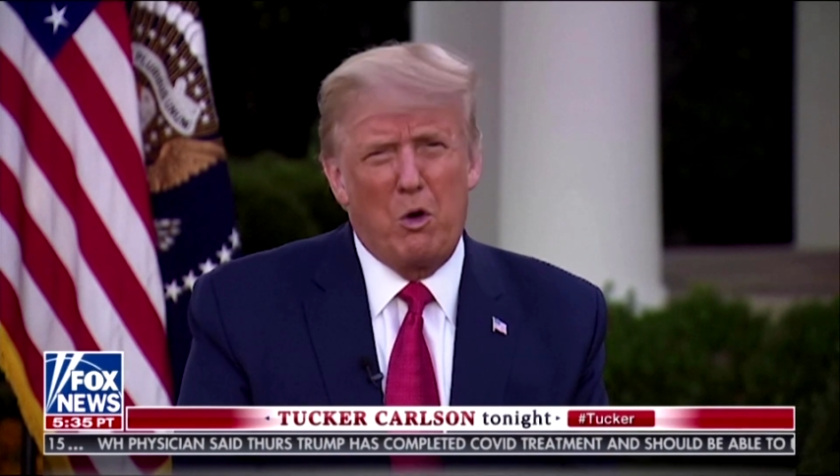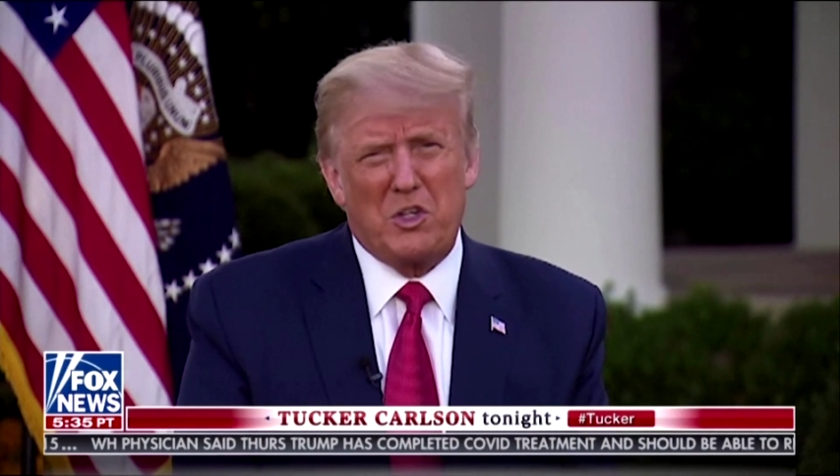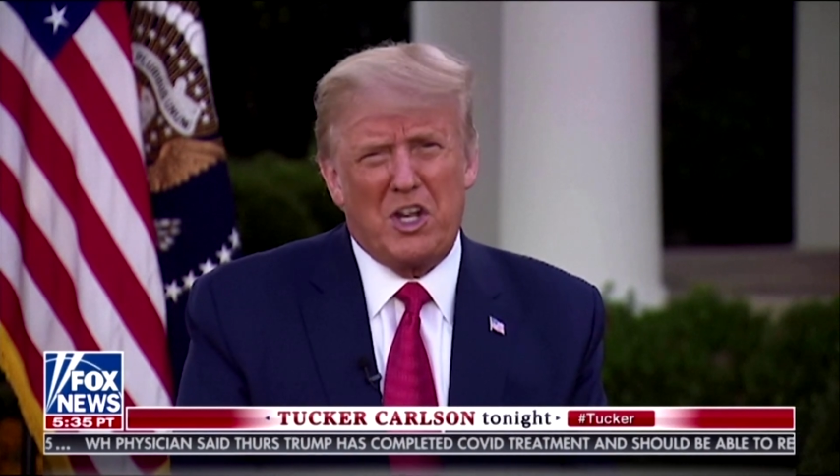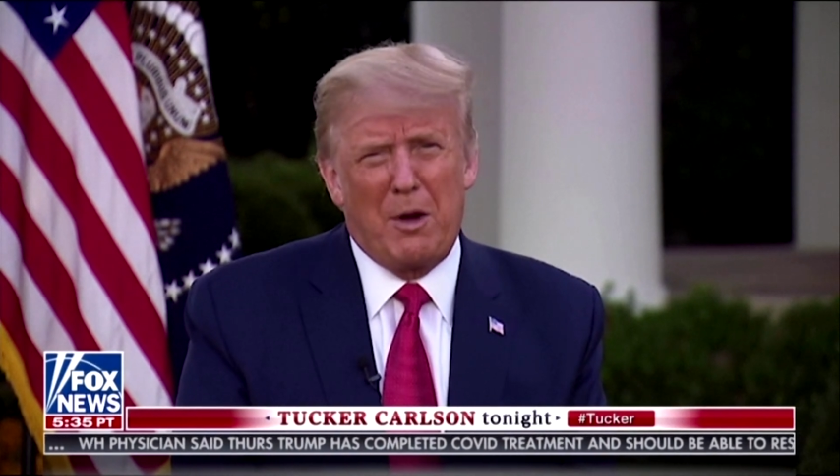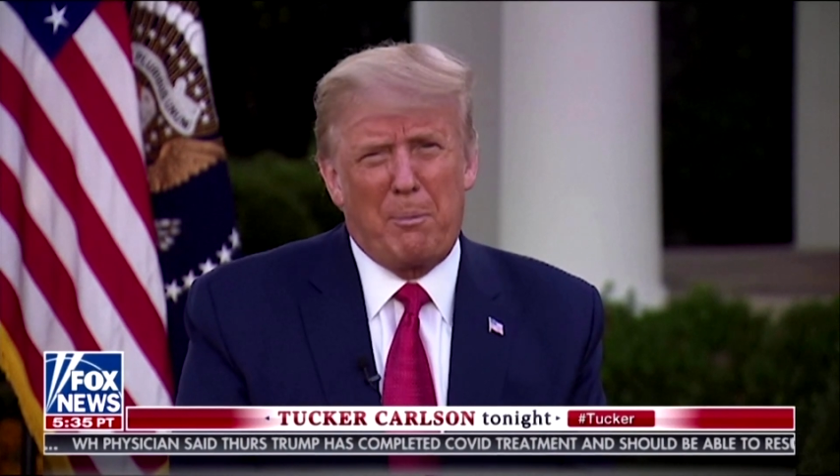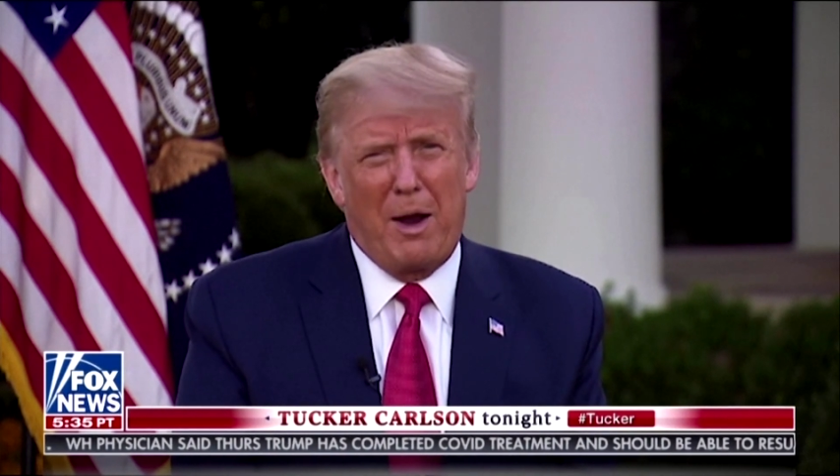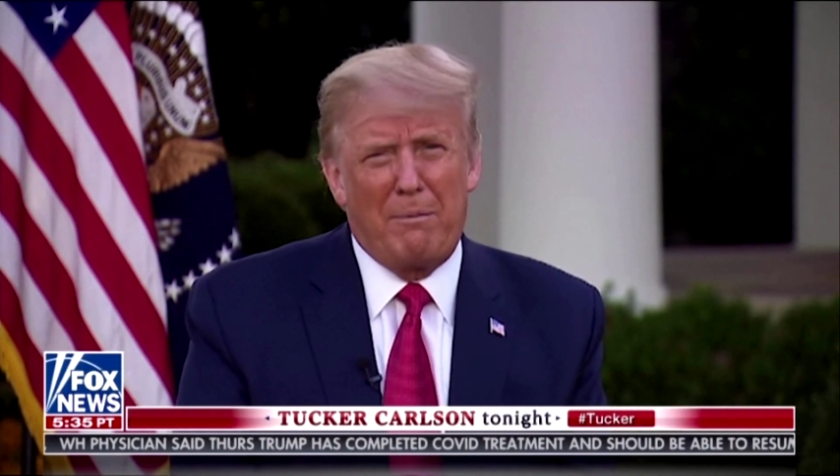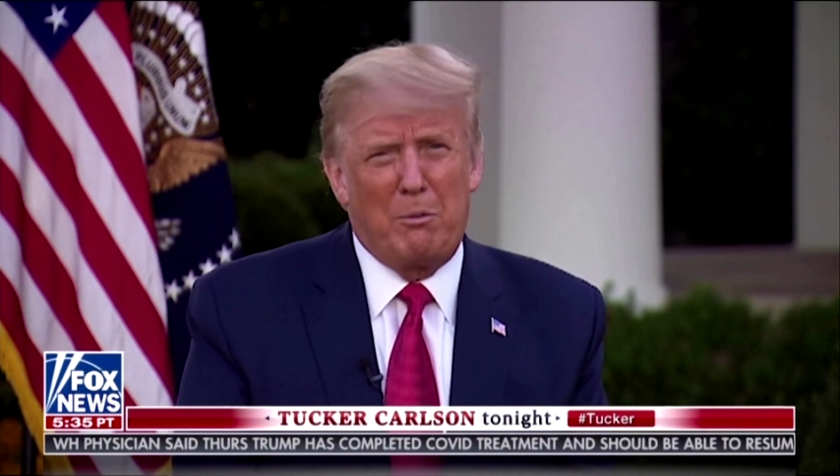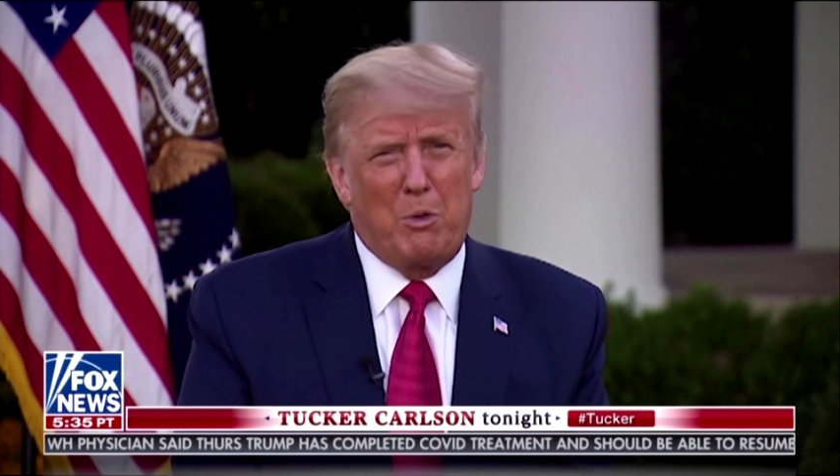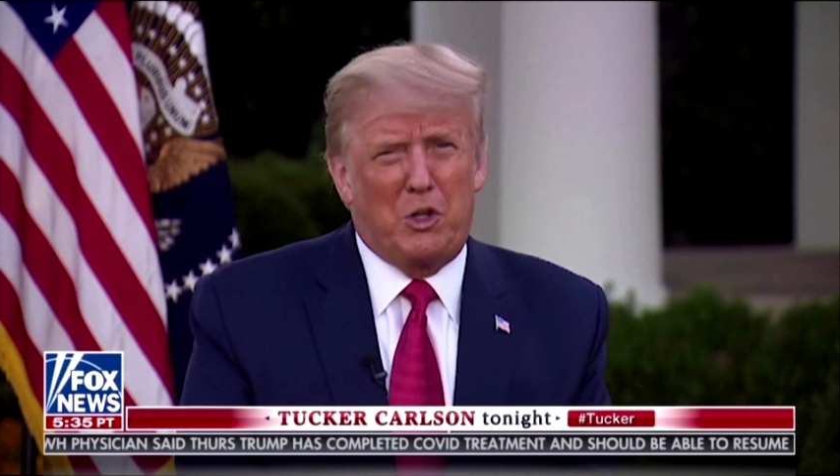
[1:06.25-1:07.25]
always had a
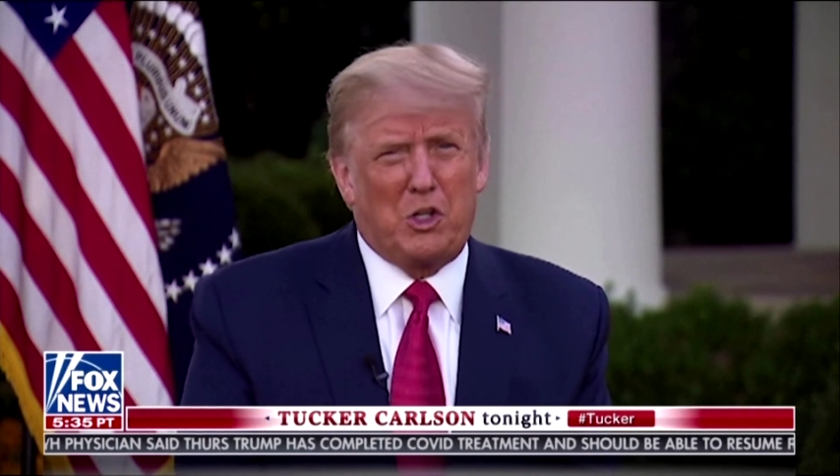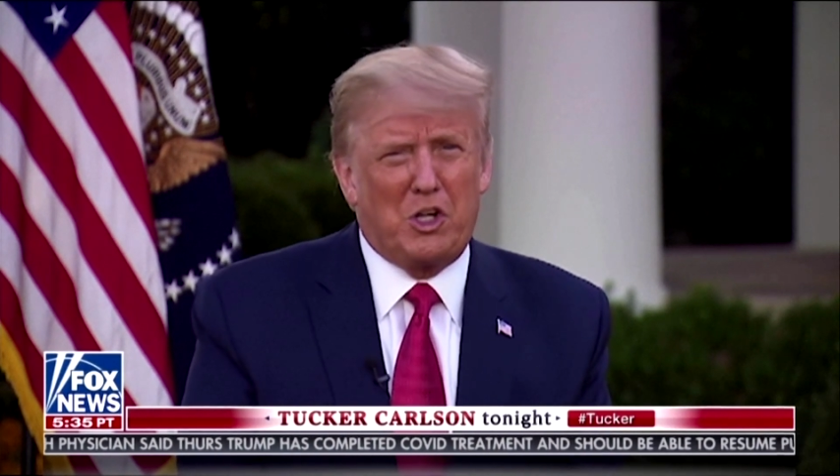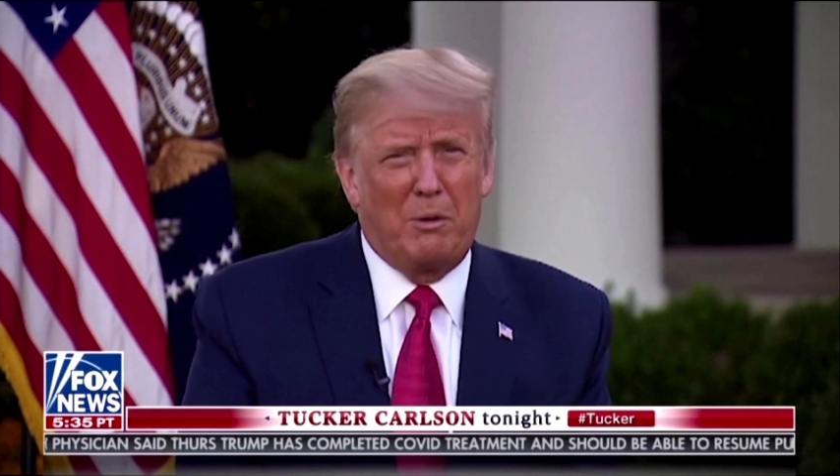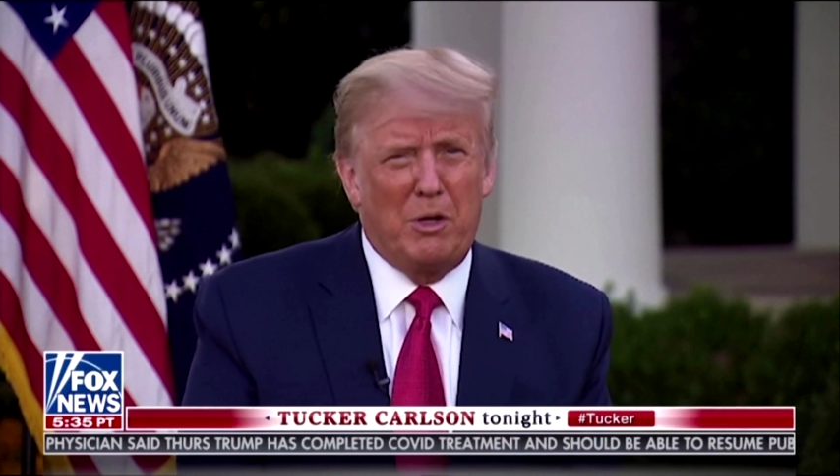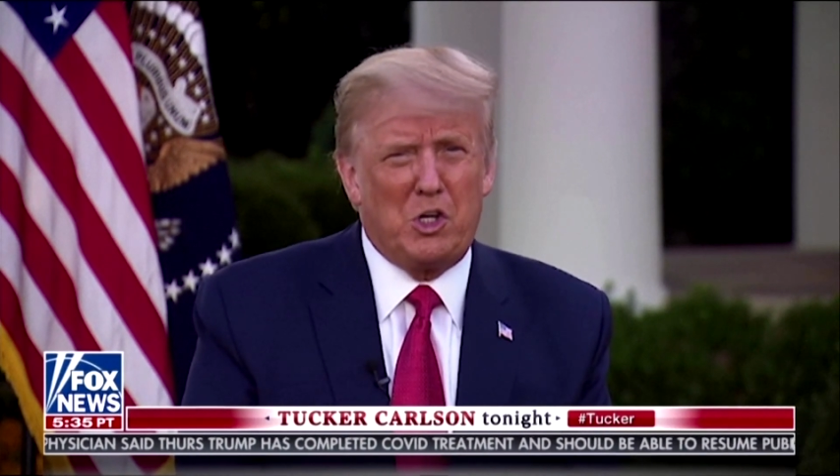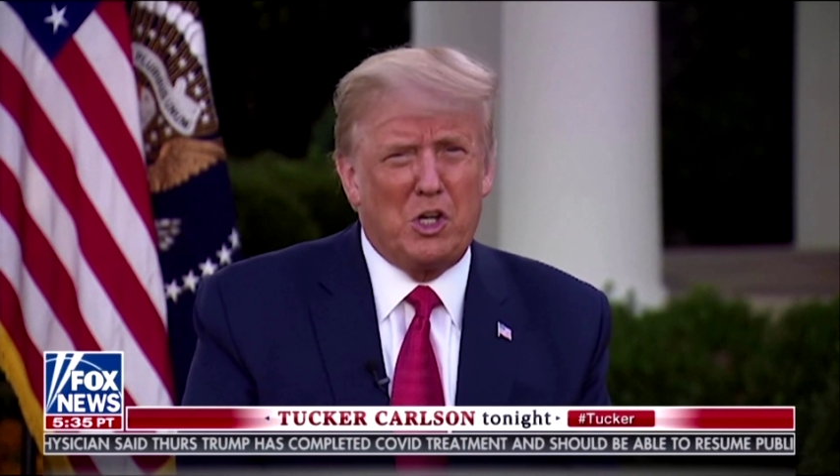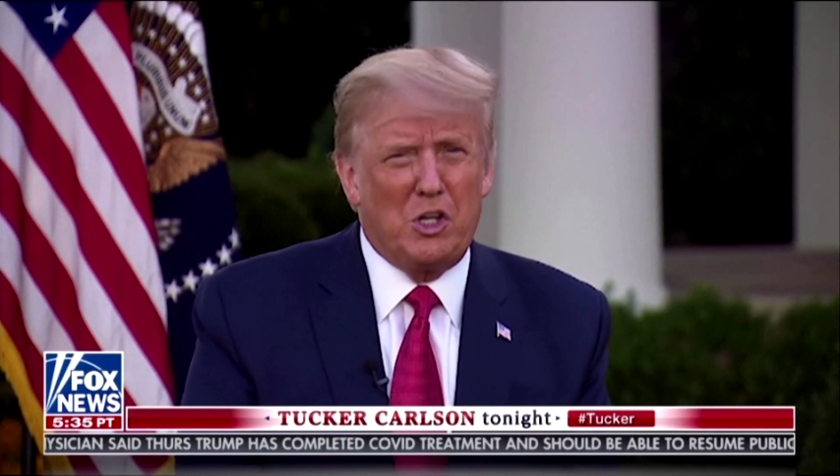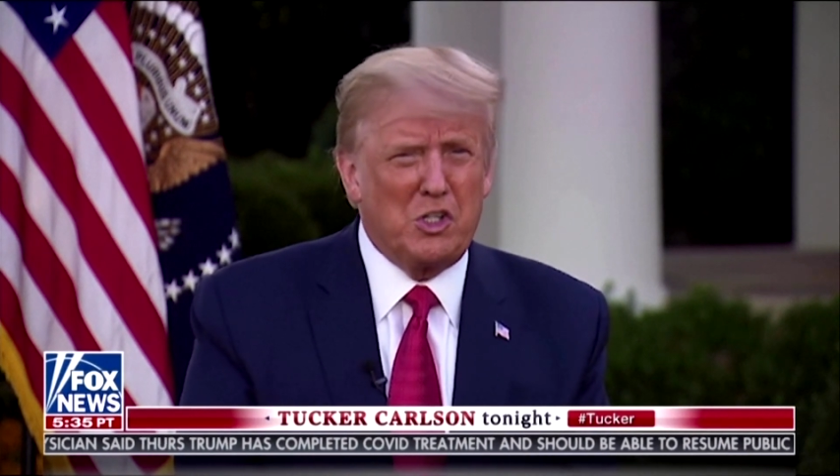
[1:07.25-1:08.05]
problem with this commission.